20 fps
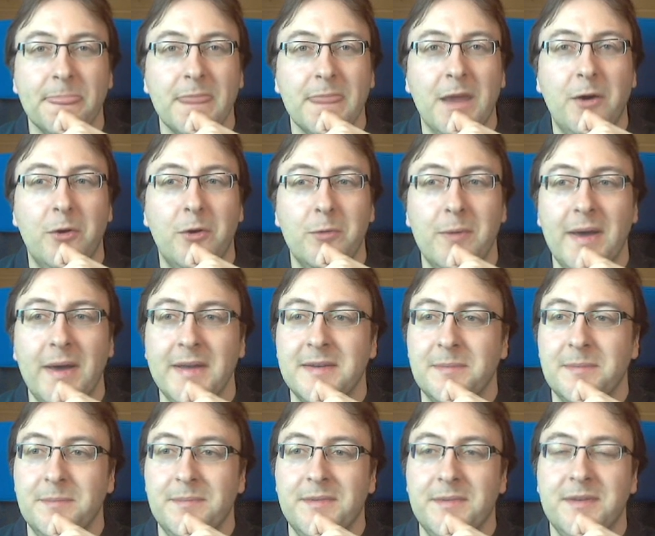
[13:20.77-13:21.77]
Alright,
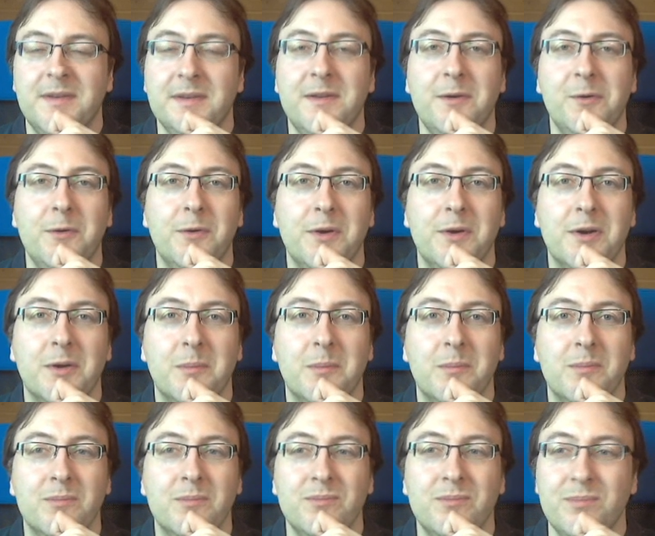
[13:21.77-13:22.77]
so
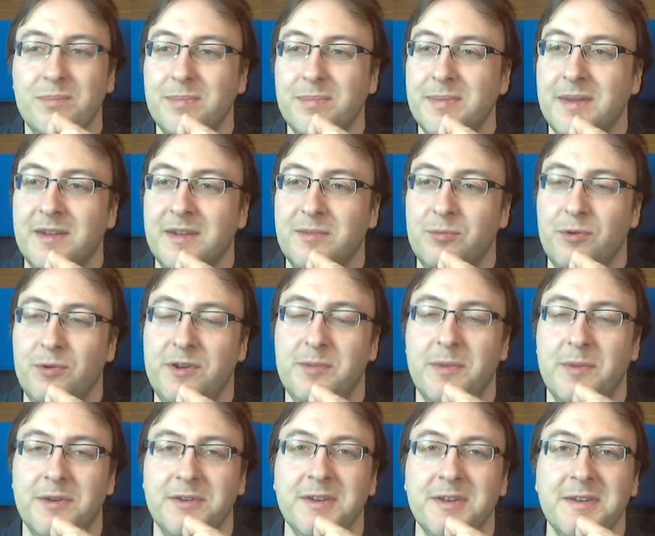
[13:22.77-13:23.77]
that's pretty
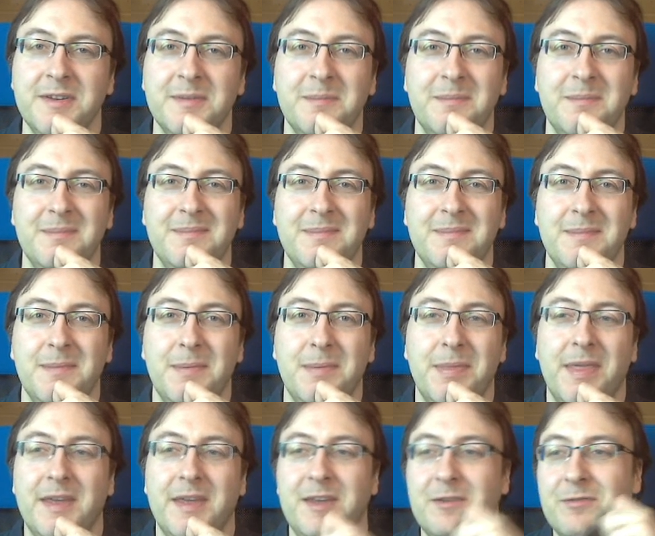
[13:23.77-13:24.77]
much it.
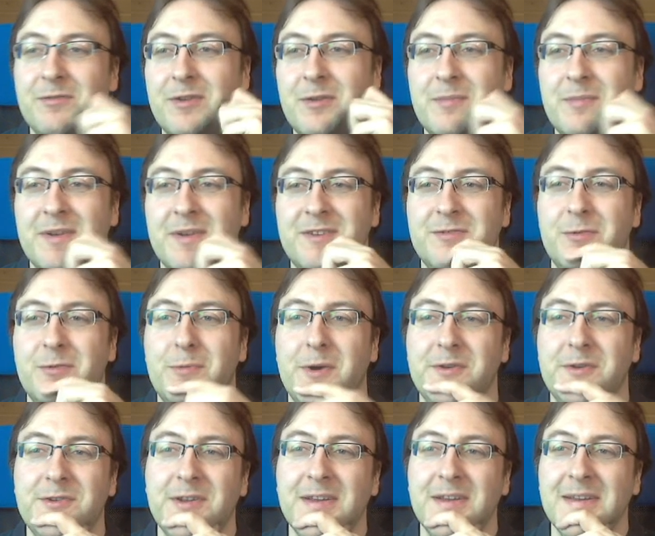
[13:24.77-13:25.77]
Thank you very much for
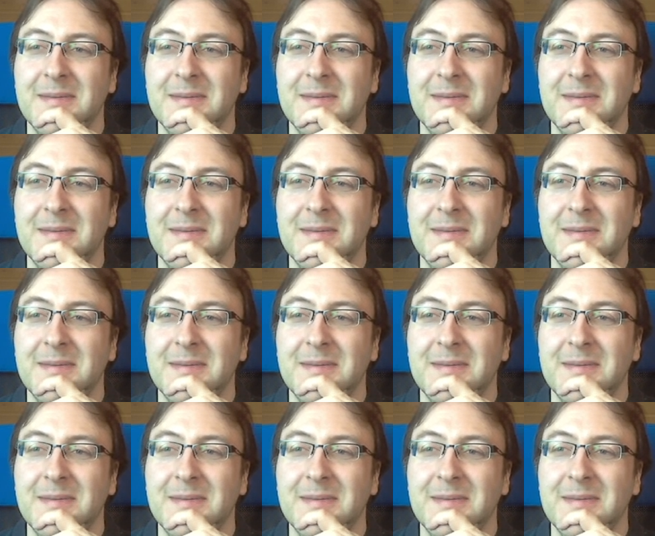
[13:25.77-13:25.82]
watching.